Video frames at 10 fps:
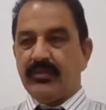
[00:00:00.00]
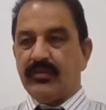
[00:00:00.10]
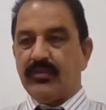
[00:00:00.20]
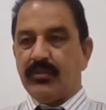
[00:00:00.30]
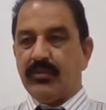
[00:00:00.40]

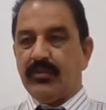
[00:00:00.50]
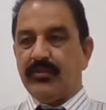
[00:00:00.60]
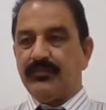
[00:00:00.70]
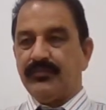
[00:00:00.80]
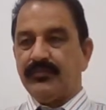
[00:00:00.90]
So
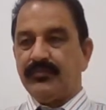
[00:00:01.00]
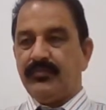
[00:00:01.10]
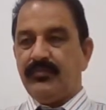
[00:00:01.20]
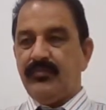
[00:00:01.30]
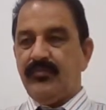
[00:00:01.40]

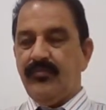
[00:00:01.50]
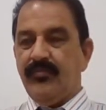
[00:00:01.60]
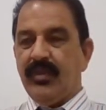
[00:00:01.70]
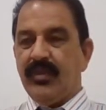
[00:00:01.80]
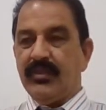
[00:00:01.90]

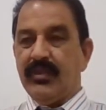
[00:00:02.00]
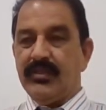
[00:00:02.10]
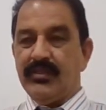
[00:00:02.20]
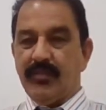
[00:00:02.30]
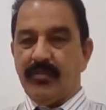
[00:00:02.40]
there
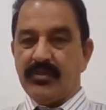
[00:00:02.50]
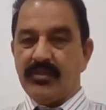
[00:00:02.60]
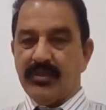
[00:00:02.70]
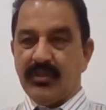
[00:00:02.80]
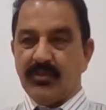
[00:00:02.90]
is
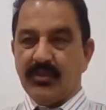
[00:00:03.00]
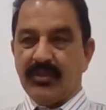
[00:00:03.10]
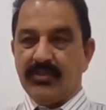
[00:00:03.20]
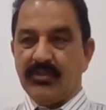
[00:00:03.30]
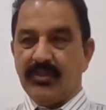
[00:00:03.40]
epoxy grout
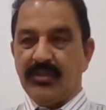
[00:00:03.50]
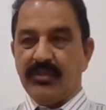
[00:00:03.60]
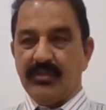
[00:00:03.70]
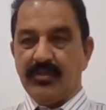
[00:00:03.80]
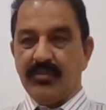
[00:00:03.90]
also and
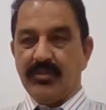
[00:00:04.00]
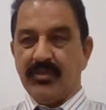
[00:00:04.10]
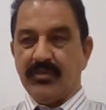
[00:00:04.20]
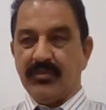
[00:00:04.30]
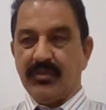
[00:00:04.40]
the cement
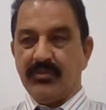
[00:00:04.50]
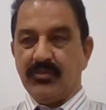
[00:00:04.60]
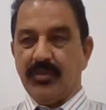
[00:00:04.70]
grout also.